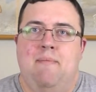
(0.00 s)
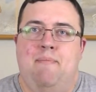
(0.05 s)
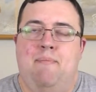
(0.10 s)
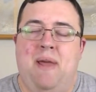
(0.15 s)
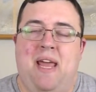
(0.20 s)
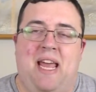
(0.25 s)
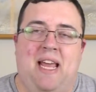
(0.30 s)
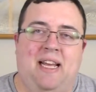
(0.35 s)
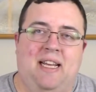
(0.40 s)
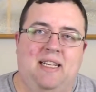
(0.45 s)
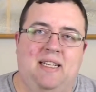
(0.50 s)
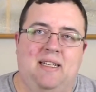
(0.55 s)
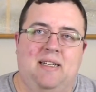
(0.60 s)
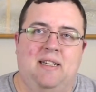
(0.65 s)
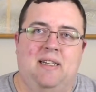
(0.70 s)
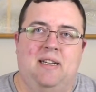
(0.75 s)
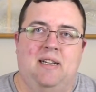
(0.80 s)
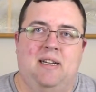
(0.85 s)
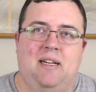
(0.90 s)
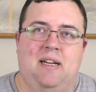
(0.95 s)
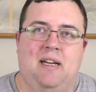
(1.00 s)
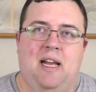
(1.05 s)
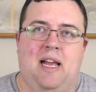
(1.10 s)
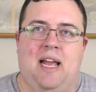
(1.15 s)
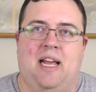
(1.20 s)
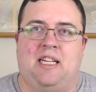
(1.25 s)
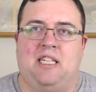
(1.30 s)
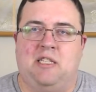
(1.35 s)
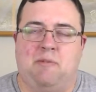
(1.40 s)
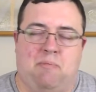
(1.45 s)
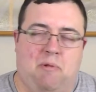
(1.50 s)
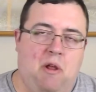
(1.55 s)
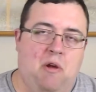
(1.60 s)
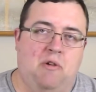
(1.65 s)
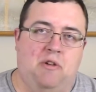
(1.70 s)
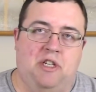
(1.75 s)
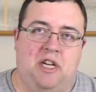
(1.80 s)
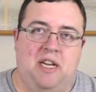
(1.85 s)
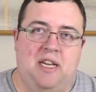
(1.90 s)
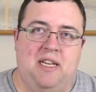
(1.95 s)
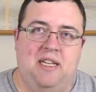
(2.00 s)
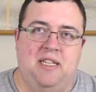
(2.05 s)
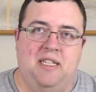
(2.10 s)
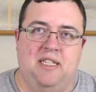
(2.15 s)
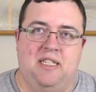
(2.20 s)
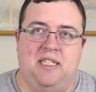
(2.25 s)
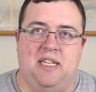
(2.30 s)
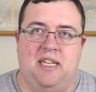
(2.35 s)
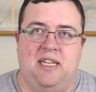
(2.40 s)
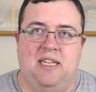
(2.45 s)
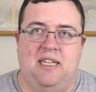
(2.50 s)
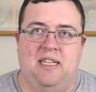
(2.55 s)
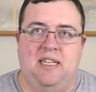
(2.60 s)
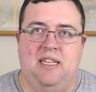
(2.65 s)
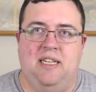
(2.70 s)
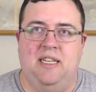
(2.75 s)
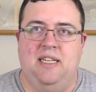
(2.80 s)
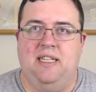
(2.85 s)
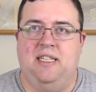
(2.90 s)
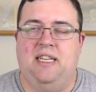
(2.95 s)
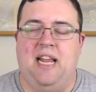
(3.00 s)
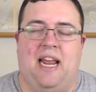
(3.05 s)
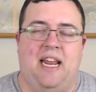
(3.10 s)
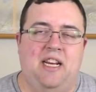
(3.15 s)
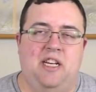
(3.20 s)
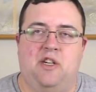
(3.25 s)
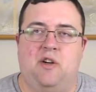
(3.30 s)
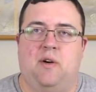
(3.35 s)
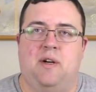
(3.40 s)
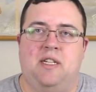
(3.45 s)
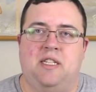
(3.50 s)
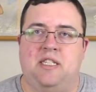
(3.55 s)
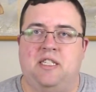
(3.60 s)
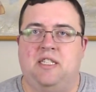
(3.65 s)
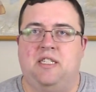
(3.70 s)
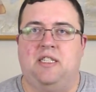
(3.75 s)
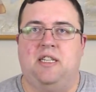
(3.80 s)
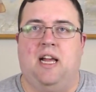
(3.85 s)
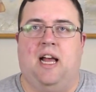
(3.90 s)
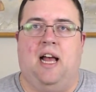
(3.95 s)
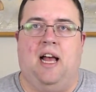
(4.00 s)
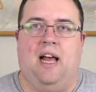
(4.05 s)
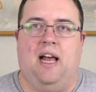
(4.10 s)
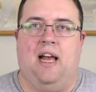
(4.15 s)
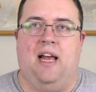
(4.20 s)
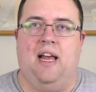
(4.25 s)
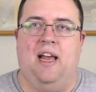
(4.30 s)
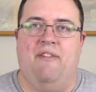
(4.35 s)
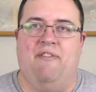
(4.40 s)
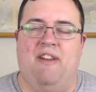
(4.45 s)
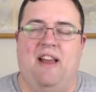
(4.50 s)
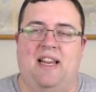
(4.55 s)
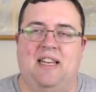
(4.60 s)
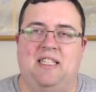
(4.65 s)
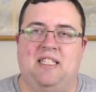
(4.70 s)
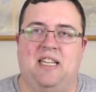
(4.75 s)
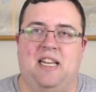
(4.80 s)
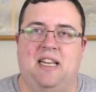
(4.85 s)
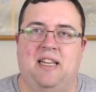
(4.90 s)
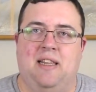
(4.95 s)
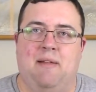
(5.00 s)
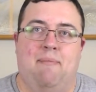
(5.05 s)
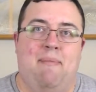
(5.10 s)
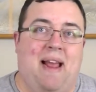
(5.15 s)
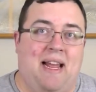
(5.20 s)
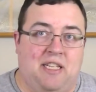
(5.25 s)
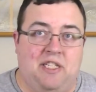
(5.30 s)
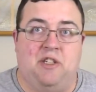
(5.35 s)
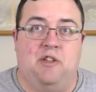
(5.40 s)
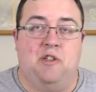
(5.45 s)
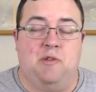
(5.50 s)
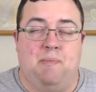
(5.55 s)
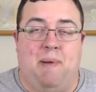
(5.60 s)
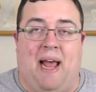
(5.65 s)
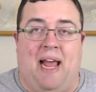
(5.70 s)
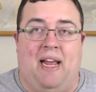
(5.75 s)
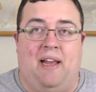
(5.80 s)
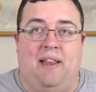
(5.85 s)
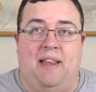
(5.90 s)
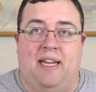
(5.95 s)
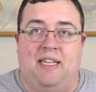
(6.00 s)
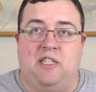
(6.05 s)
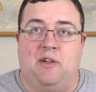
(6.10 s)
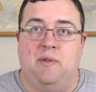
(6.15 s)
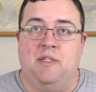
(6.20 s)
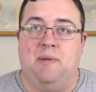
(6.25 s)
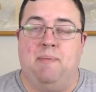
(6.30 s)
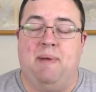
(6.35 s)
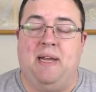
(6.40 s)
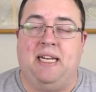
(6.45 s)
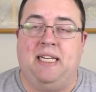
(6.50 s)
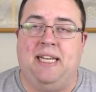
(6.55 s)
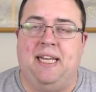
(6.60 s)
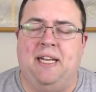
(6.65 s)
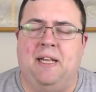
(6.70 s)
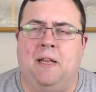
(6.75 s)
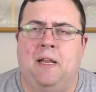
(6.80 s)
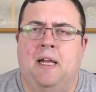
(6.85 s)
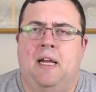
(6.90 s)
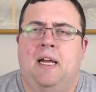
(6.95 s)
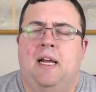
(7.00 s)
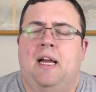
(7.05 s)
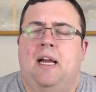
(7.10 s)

big explosions and dangerous events, and the Master's back, and that's always a big deal.